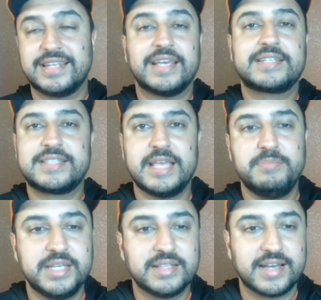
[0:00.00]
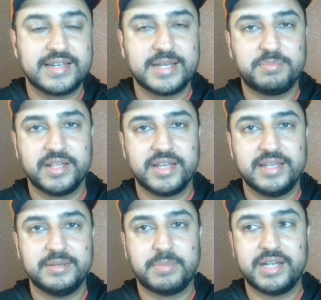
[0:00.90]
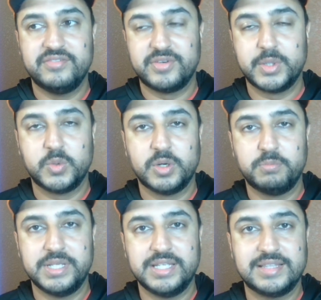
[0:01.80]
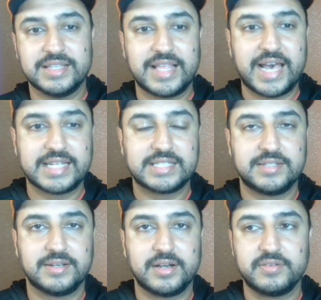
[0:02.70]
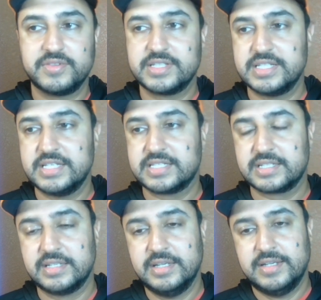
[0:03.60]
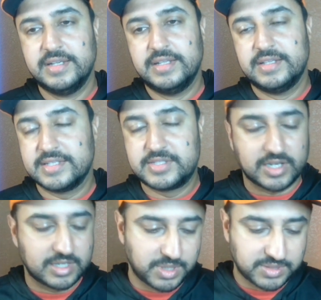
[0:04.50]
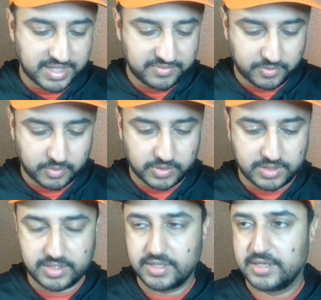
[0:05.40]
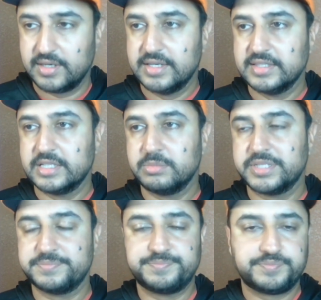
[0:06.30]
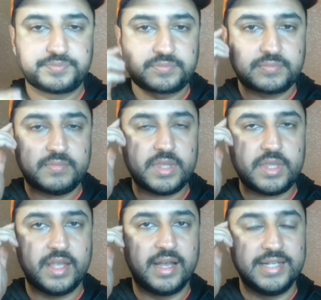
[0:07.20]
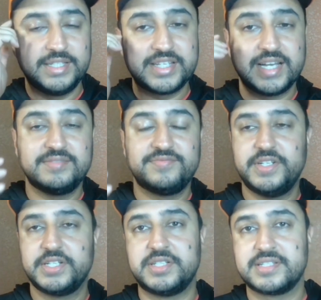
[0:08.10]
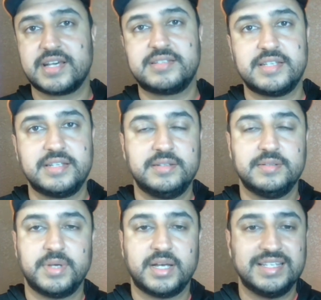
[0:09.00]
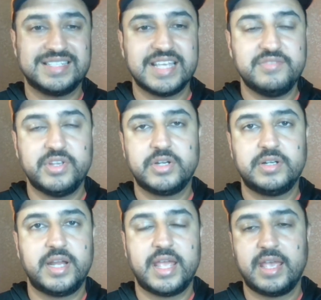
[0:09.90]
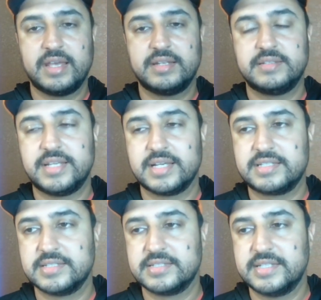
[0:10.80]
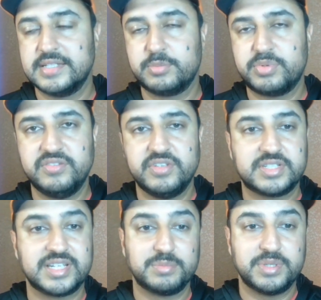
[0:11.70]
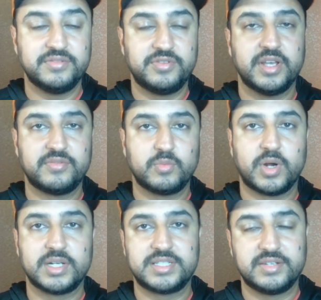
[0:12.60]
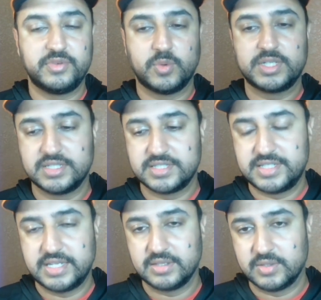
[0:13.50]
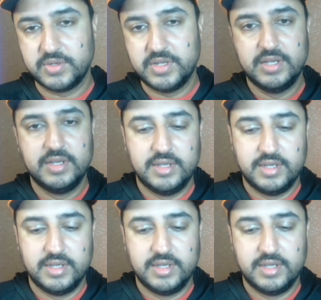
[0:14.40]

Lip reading: the next game the Illini play might very well be the last of the season. Let's talk about that for a little bit. I just got finished discussing Xavier and Texas in the previous segment. If you haven't watched that, if you're watching this standalone,